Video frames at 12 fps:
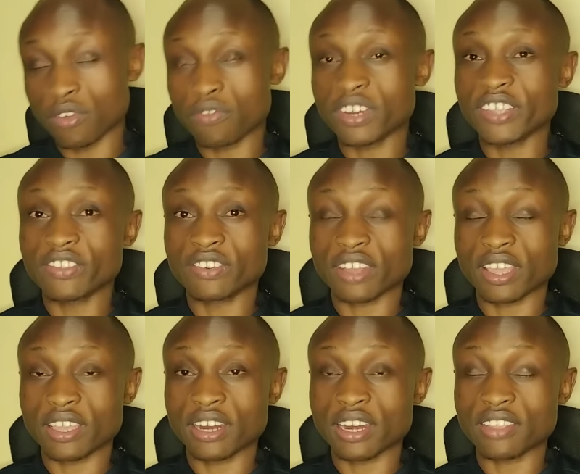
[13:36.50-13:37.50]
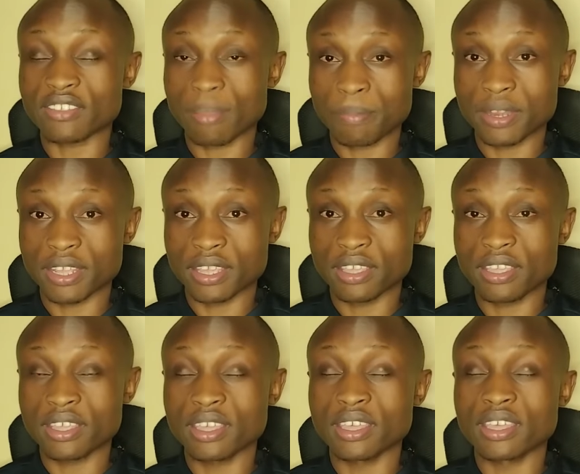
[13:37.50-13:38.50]
of this strike that is happening
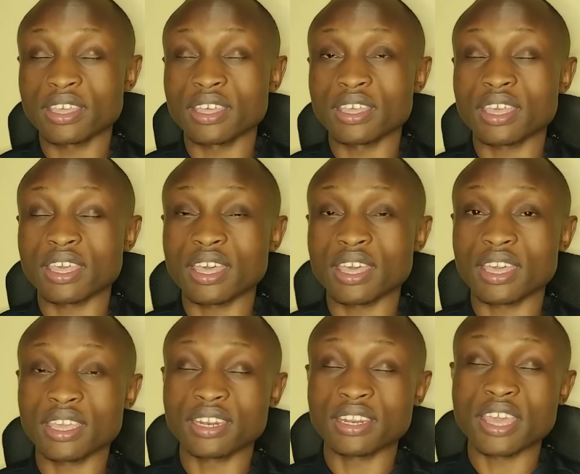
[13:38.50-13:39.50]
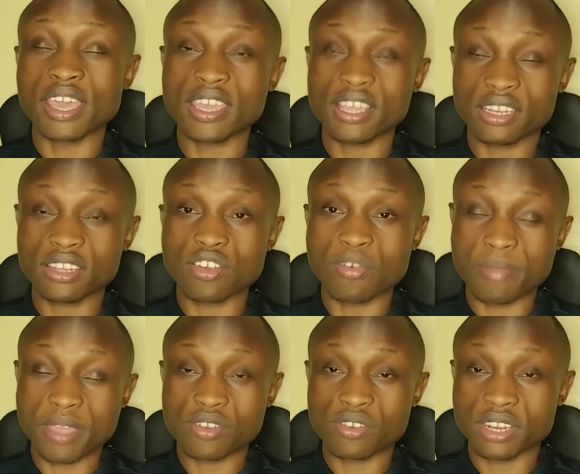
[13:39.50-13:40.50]
in the health
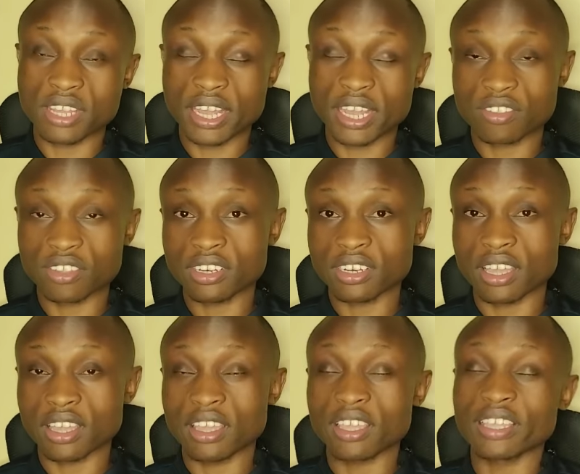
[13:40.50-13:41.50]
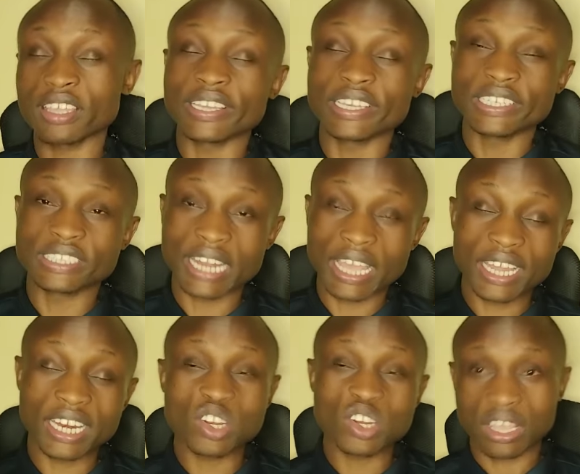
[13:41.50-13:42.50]
domain or in the health sector is
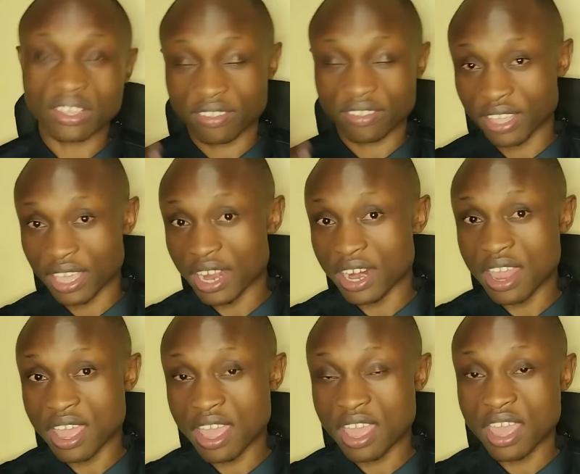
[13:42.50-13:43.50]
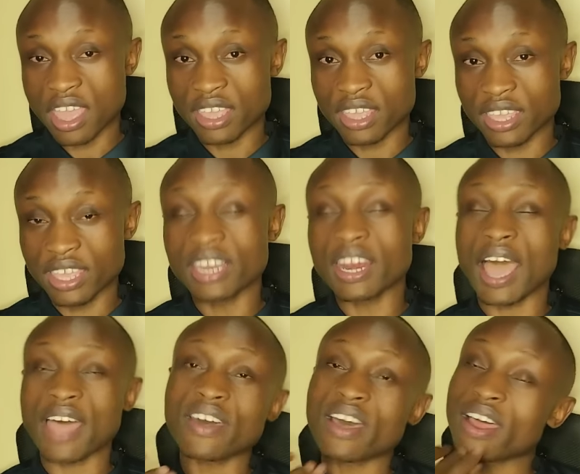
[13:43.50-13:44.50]
likely to cascade in
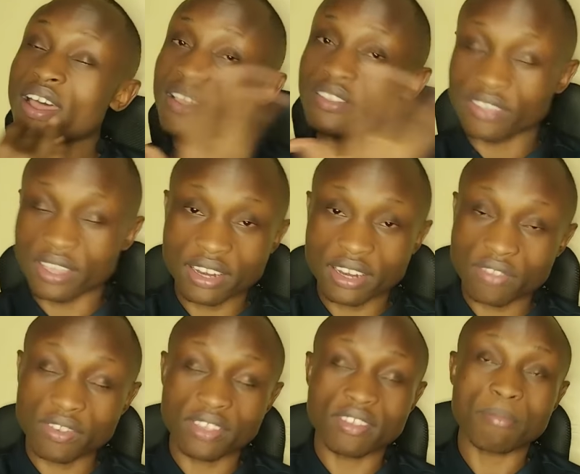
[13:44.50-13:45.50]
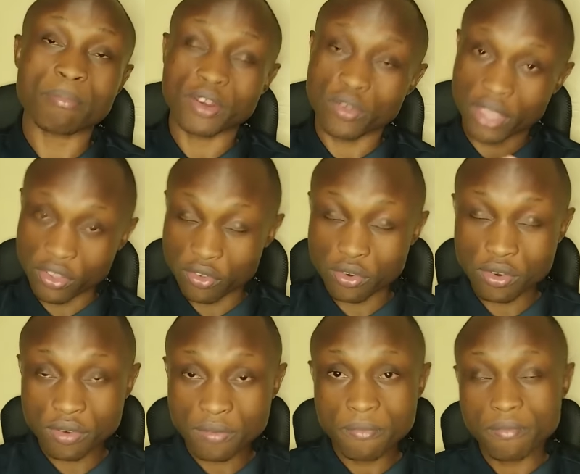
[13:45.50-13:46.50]
other sectors, for example,
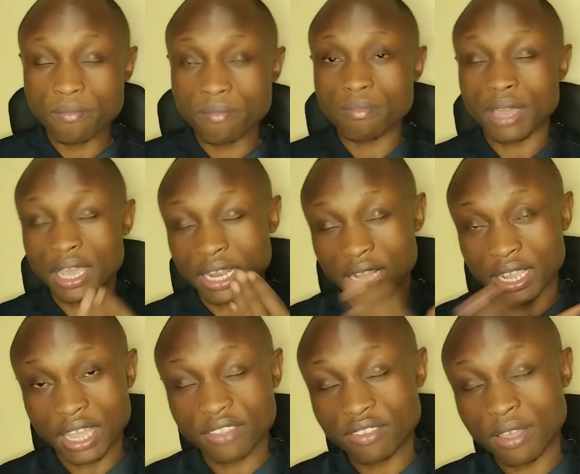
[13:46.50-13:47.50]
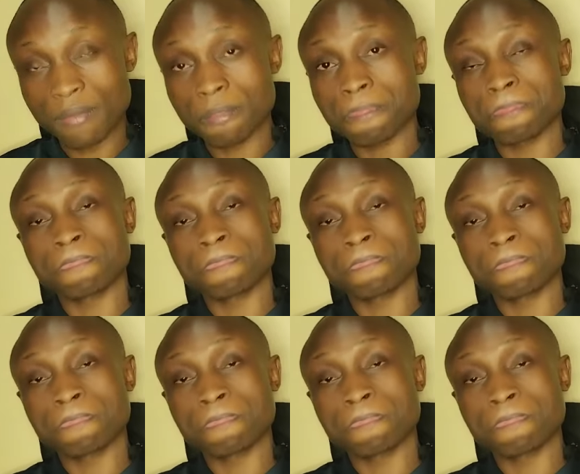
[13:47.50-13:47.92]
education, agriculture,